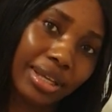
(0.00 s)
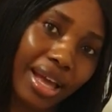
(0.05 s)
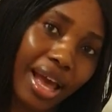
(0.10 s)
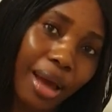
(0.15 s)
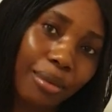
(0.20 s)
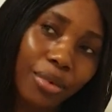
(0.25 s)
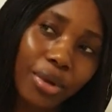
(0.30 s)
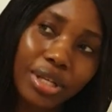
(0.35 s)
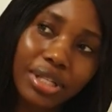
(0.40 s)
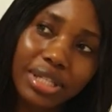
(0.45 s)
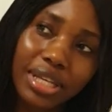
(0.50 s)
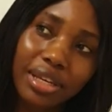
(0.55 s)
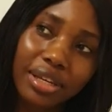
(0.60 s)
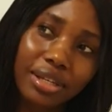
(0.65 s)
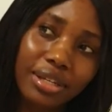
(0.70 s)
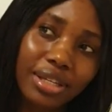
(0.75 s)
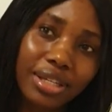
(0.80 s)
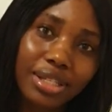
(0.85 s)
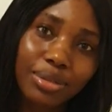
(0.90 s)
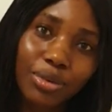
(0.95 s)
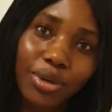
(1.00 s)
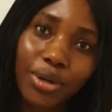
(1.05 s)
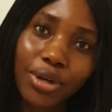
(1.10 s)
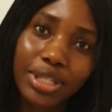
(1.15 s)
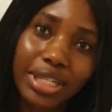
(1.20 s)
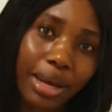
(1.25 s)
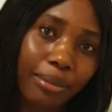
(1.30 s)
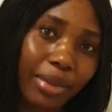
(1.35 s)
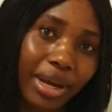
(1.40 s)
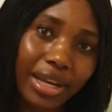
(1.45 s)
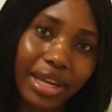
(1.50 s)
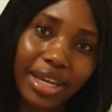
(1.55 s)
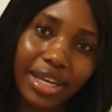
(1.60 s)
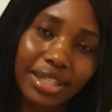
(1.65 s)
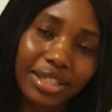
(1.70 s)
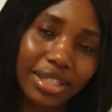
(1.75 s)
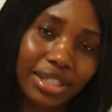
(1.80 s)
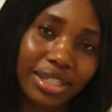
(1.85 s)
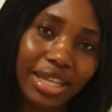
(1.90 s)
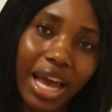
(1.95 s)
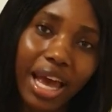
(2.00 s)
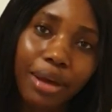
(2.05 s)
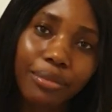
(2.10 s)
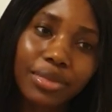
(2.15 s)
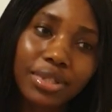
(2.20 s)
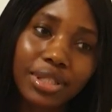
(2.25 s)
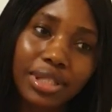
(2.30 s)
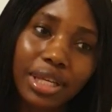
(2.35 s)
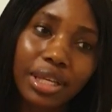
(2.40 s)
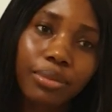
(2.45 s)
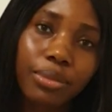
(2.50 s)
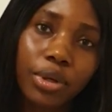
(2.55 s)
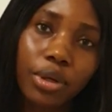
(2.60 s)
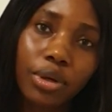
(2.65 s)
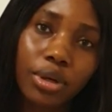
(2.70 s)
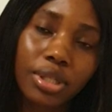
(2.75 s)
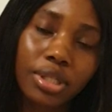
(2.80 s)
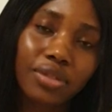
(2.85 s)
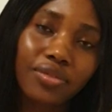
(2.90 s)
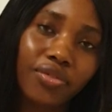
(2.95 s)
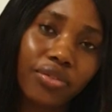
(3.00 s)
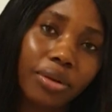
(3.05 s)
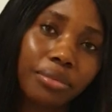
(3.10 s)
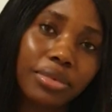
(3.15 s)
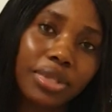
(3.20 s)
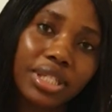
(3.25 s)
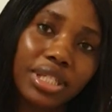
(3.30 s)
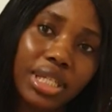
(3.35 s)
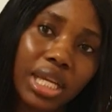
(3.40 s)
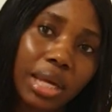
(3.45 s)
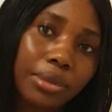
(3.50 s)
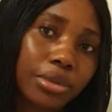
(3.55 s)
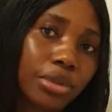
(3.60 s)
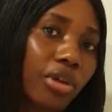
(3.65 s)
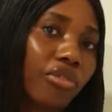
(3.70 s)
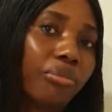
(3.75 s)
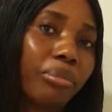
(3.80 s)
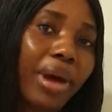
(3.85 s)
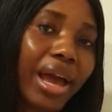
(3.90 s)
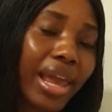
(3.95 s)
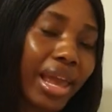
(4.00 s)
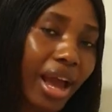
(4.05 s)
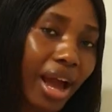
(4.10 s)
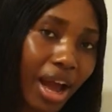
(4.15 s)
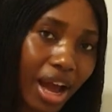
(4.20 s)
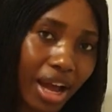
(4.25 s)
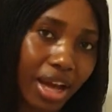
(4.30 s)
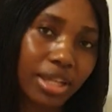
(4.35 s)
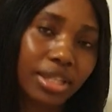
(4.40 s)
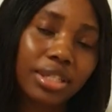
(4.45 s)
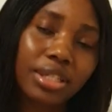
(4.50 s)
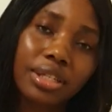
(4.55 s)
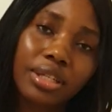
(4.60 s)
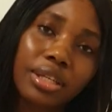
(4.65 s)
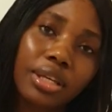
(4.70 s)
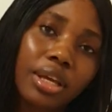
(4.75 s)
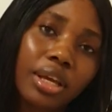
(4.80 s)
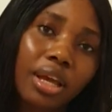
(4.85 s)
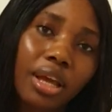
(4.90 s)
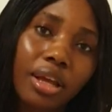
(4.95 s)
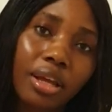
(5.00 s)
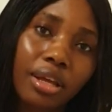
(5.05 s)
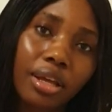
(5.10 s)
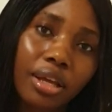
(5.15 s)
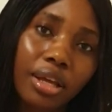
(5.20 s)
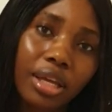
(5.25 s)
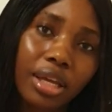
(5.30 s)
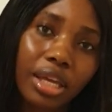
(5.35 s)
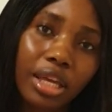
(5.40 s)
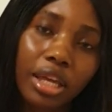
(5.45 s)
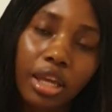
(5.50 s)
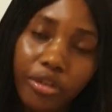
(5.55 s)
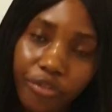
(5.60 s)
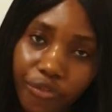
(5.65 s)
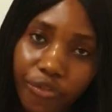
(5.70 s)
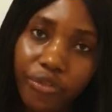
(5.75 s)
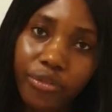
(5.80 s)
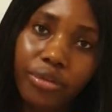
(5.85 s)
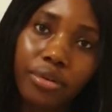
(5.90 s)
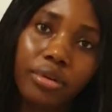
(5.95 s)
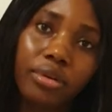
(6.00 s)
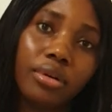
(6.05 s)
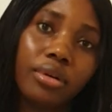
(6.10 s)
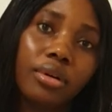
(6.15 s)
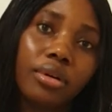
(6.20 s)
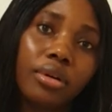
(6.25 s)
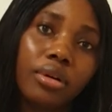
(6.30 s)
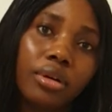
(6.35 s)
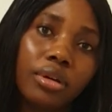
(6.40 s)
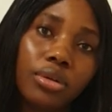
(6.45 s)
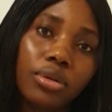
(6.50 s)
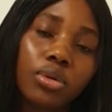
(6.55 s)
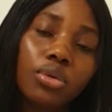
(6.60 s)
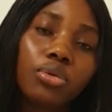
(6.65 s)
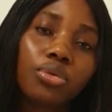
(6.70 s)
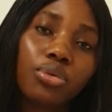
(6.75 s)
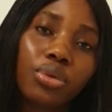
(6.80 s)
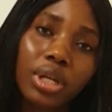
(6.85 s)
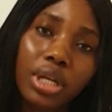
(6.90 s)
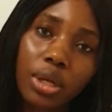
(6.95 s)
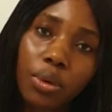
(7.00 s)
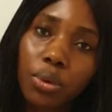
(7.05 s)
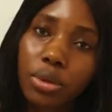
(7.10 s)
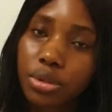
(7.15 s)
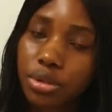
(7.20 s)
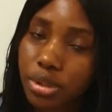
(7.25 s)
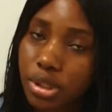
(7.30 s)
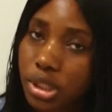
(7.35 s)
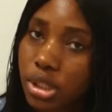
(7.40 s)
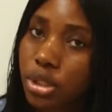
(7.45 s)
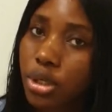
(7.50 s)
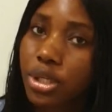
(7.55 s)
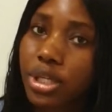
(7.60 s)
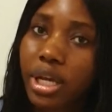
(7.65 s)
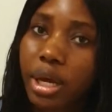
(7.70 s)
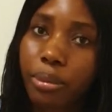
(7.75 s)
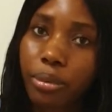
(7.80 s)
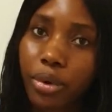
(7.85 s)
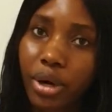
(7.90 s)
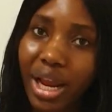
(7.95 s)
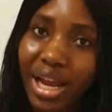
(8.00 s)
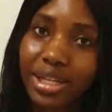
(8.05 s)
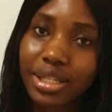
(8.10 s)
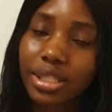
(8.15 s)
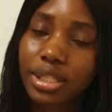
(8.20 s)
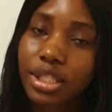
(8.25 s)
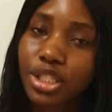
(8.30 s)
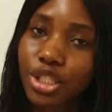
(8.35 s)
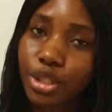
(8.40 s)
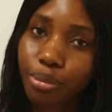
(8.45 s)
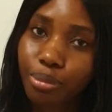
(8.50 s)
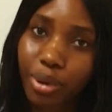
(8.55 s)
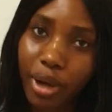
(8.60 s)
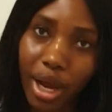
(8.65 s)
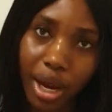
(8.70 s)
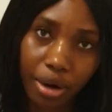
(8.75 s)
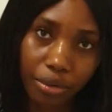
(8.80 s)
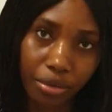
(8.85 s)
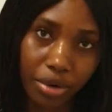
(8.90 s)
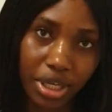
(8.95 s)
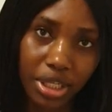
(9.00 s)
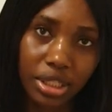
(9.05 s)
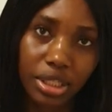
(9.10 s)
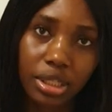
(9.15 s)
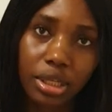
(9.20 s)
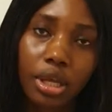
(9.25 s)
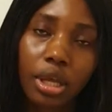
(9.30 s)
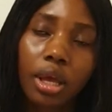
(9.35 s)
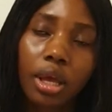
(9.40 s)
I'm not saying this because I'm an agent. I am saying it because from the depth of my heart, if you really want to study abroad at a cheaper rate,